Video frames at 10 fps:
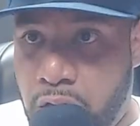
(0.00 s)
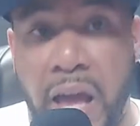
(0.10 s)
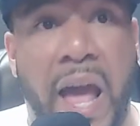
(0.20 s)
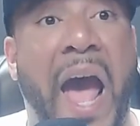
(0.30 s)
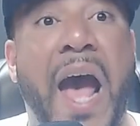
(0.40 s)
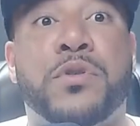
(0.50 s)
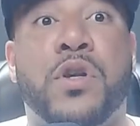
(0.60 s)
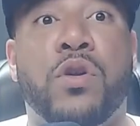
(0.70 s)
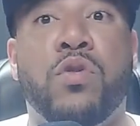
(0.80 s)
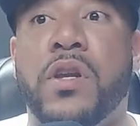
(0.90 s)
know, it's
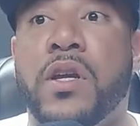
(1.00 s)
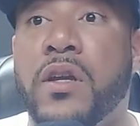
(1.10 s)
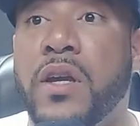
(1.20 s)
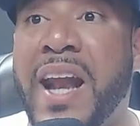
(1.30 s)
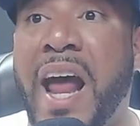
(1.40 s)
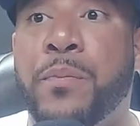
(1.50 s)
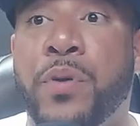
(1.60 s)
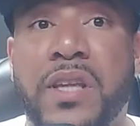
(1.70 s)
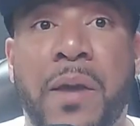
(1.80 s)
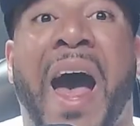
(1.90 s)
absolutely. Funny? And I
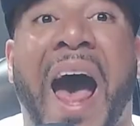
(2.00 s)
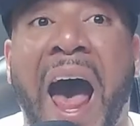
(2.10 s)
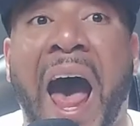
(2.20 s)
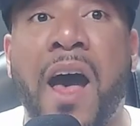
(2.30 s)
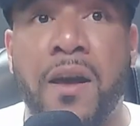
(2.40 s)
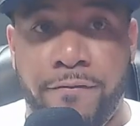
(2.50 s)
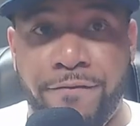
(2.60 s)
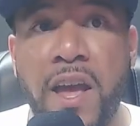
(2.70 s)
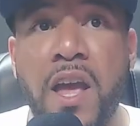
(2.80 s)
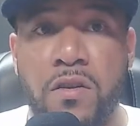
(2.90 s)
put that. I
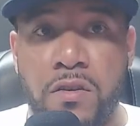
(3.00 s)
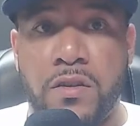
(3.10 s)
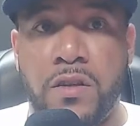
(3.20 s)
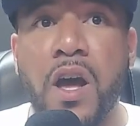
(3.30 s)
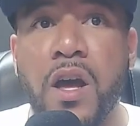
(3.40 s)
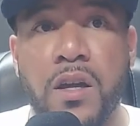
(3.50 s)
feel good.